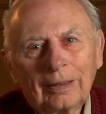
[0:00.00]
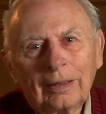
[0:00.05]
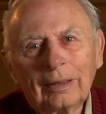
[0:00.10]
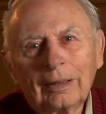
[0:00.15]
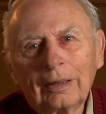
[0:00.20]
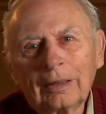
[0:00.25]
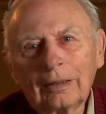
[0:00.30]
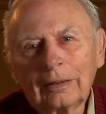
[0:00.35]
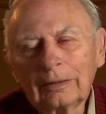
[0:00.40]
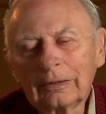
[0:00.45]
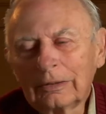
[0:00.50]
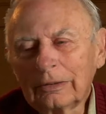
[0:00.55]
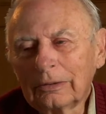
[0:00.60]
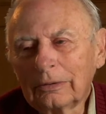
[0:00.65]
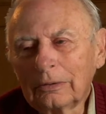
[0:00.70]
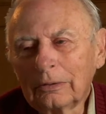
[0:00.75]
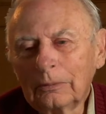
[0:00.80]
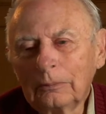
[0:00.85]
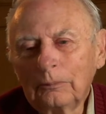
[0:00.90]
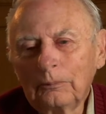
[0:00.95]
And
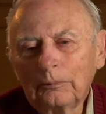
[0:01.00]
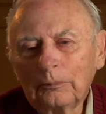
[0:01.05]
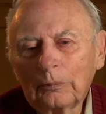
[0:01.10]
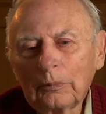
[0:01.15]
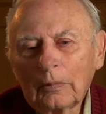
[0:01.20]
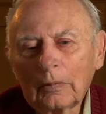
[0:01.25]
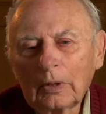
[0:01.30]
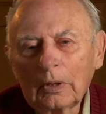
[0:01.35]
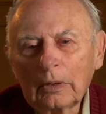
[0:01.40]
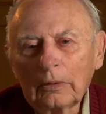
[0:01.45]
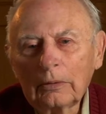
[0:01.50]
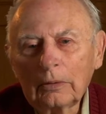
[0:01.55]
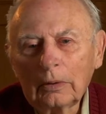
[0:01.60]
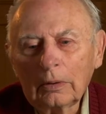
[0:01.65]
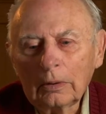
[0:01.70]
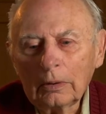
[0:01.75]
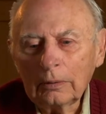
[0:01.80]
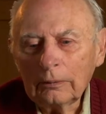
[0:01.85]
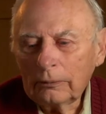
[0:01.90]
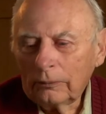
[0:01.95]
so I
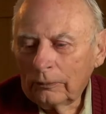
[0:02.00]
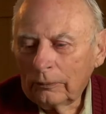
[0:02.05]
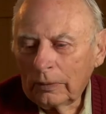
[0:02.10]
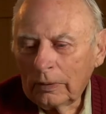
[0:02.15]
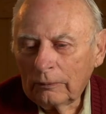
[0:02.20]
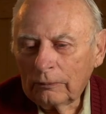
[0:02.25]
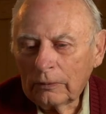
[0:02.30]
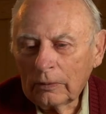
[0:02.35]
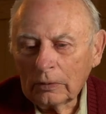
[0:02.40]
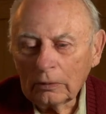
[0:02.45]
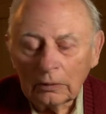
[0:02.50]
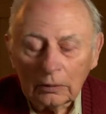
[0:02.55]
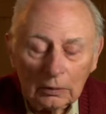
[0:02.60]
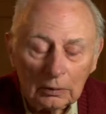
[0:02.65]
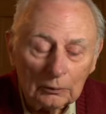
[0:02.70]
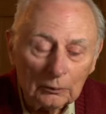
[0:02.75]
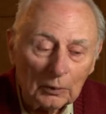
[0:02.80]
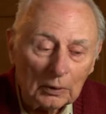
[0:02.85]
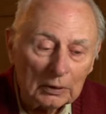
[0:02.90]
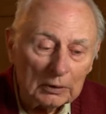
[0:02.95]
thought, if the
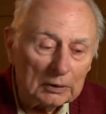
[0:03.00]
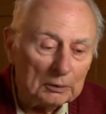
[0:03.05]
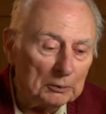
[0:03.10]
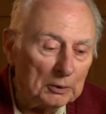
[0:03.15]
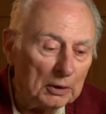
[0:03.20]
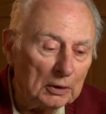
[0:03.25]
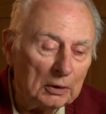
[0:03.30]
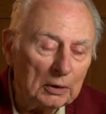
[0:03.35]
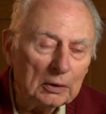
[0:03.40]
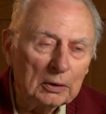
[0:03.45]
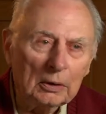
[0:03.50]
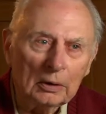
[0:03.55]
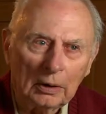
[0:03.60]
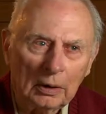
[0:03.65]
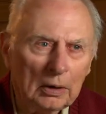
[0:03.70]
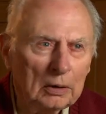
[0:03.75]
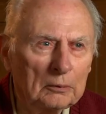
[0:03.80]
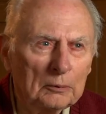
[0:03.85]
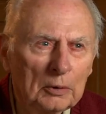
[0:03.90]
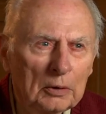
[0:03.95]
Lord wants me, He can
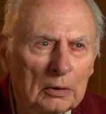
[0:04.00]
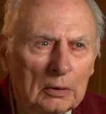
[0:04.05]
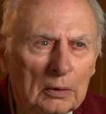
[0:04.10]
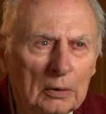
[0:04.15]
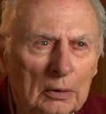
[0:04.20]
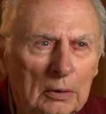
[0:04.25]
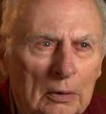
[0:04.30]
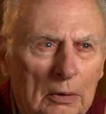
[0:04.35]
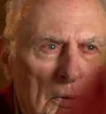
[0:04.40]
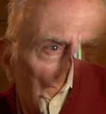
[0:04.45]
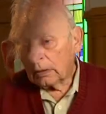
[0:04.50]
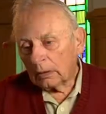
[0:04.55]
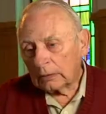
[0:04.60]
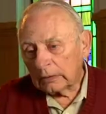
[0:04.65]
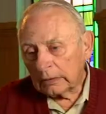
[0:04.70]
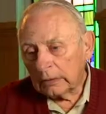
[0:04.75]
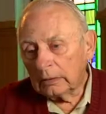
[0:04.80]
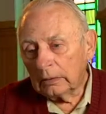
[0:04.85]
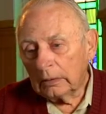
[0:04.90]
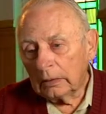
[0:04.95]
have me. On
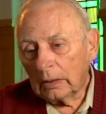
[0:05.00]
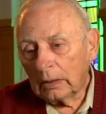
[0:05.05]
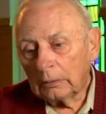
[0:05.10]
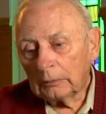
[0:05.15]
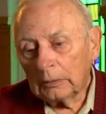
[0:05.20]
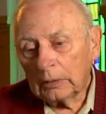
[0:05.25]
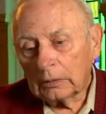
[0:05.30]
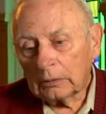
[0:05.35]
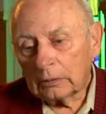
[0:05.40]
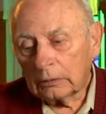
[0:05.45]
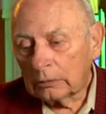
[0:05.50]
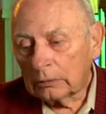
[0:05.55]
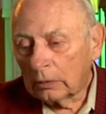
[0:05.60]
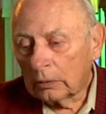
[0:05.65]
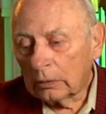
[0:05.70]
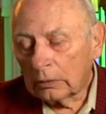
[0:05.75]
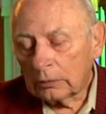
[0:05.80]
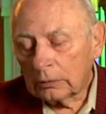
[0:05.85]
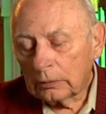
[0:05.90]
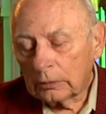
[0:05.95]
Sunday, I went to
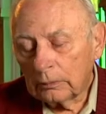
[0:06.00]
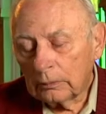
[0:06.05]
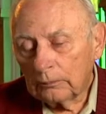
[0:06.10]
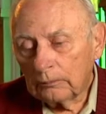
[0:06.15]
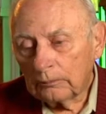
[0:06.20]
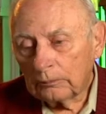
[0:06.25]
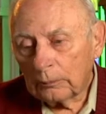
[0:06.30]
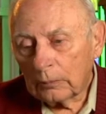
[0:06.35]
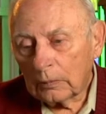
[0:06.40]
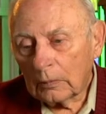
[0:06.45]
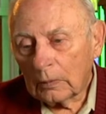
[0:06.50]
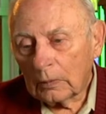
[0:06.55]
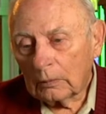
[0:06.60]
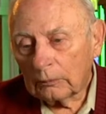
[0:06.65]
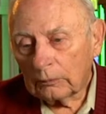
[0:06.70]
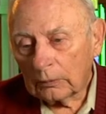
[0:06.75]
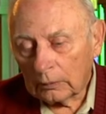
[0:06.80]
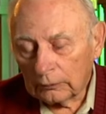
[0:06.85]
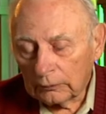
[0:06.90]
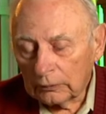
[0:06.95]
church
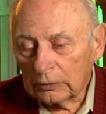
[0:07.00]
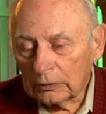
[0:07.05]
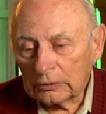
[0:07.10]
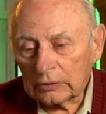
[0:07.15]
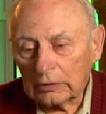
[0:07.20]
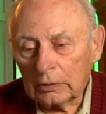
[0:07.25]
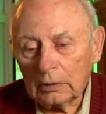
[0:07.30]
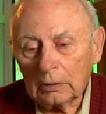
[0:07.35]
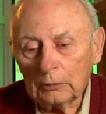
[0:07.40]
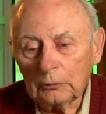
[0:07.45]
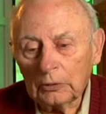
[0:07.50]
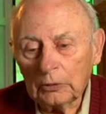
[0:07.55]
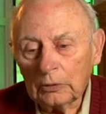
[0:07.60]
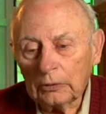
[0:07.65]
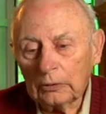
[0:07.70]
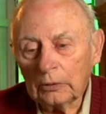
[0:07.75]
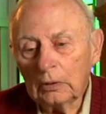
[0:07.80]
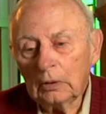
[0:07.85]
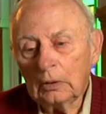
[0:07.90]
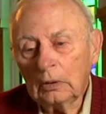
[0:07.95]
for the first time
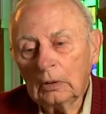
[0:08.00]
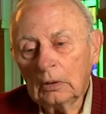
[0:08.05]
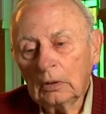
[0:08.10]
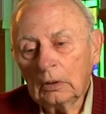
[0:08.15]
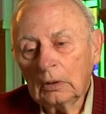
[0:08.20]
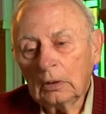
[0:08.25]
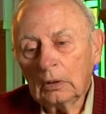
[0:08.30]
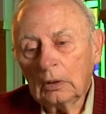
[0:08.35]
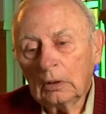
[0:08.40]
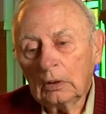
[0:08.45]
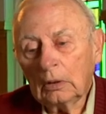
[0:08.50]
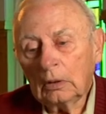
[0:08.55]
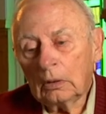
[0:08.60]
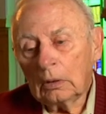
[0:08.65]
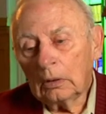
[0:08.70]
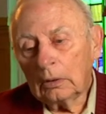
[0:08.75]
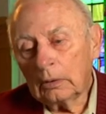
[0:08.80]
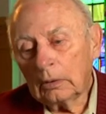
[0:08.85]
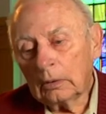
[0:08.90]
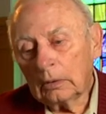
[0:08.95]
with
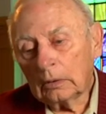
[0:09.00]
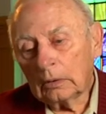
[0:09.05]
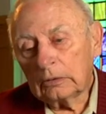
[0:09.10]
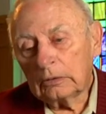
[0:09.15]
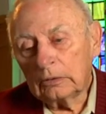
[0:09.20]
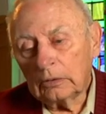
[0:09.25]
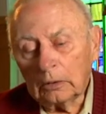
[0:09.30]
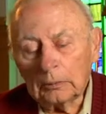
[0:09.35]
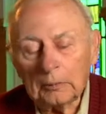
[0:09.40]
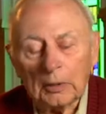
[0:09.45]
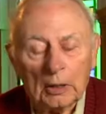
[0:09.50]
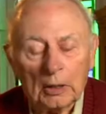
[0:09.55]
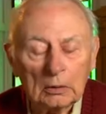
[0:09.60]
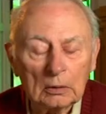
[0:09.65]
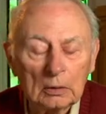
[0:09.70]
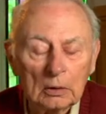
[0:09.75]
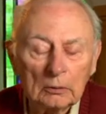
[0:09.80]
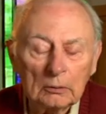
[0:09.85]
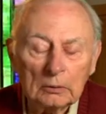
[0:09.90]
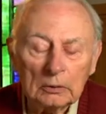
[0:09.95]
this young man
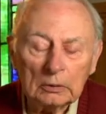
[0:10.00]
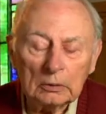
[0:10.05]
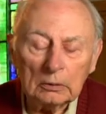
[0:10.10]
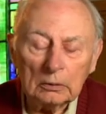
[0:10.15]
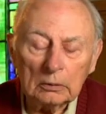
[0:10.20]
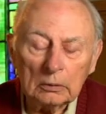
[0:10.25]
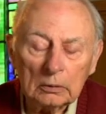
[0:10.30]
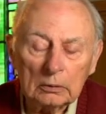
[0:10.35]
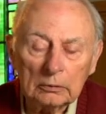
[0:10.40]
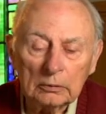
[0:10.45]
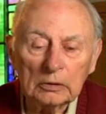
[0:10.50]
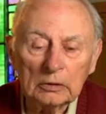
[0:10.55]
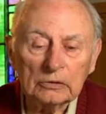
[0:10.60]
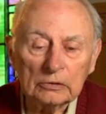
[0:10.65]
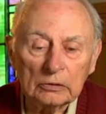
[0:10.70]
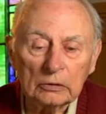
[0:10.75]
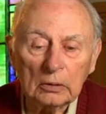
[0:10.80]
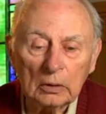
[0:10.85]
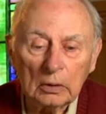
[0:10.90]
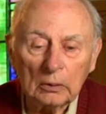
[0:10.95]
that was a
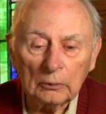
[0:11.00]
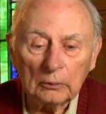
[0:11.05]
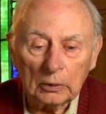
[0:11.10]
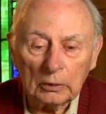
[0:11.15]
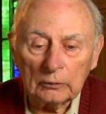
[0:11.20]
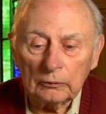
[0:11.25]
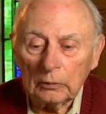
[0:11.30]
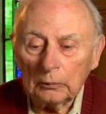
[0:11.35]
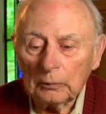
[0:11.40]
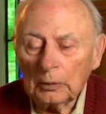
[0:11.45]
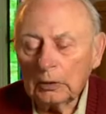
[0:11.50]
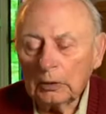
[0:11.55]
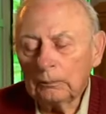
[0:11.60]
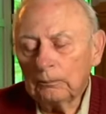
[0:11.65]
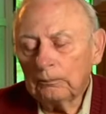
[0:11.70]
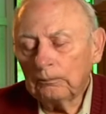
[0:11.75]
Christian that worked for me.